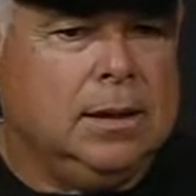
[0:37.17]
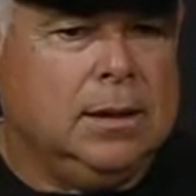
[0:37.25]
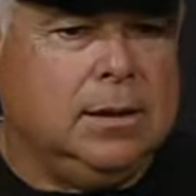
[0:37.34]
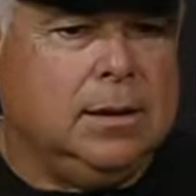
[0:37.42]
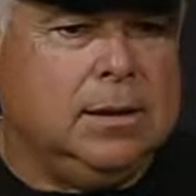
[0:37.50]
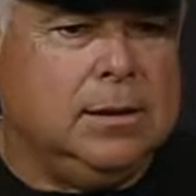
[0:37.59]

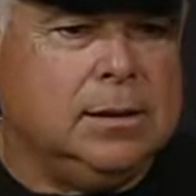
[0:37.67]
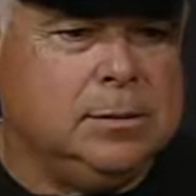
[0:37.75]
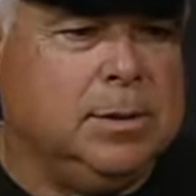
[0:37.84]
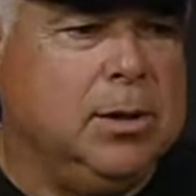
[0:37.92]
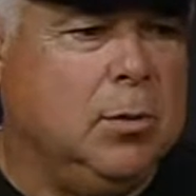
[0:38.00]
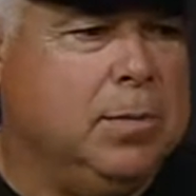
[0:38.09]
uh, has
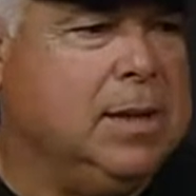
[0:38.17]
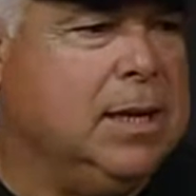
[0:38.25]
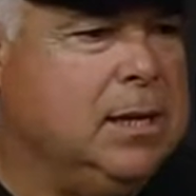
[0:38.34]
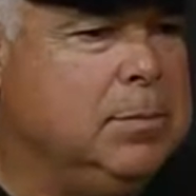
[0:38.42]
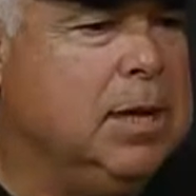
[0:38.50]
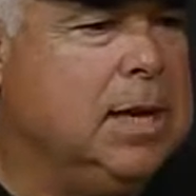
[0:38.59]
been hoping that
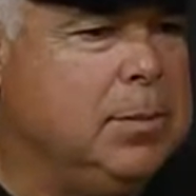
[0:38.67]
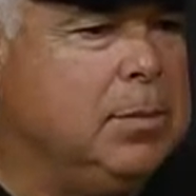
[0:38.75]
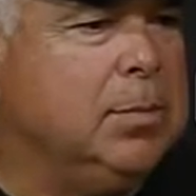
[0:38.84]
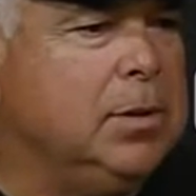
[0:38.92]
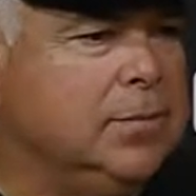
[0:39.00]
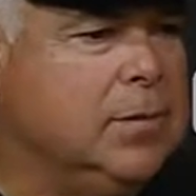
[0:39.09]
he'd be
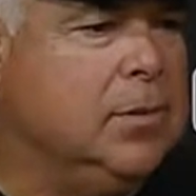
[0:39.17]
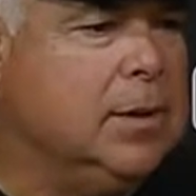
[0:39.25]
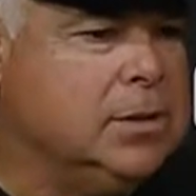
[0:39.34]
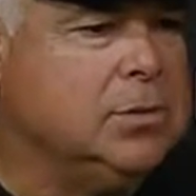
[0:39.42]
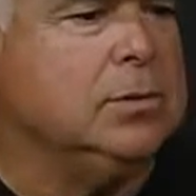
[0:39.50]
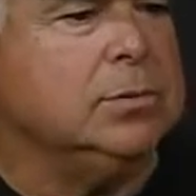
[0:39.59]
capable of doing,
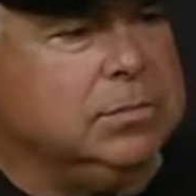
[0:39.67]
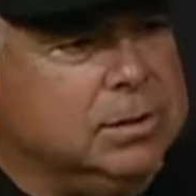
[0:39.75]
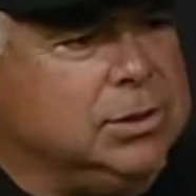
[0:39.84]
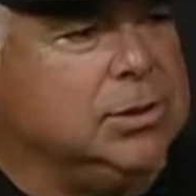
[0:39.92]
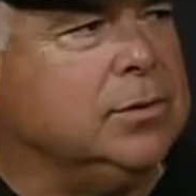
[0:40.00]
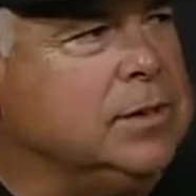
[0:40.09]
and so
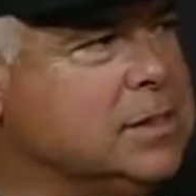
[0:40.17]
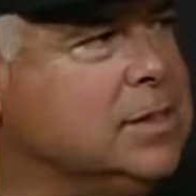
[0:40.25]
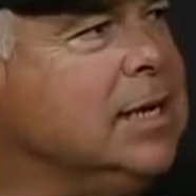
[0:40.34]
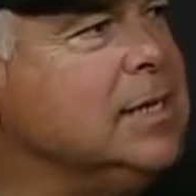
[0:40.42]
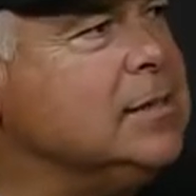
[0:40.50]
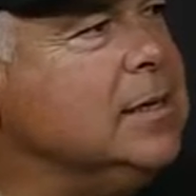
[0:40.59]
he's showing
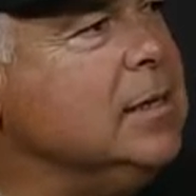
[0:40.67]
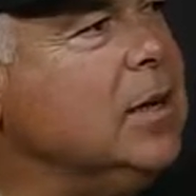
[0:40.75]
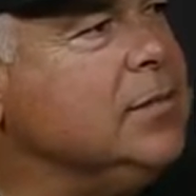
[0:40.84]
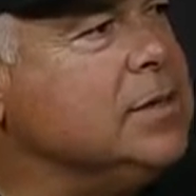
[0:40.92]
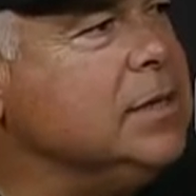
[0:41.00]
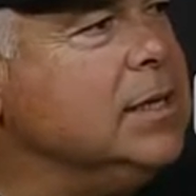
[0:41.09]
signs that he,
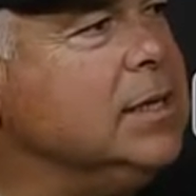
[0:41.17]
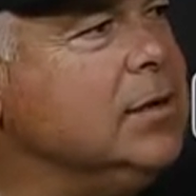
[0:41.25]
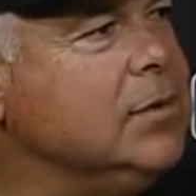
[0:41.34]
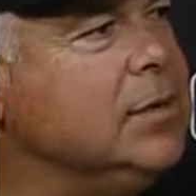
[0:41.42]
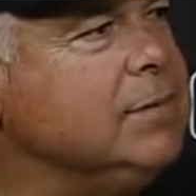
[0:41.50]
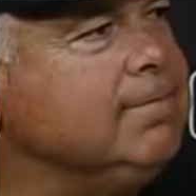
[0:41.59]
obviously he
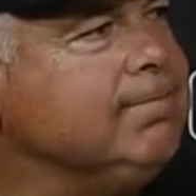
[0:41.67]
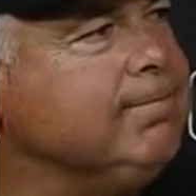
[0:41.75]
can do it.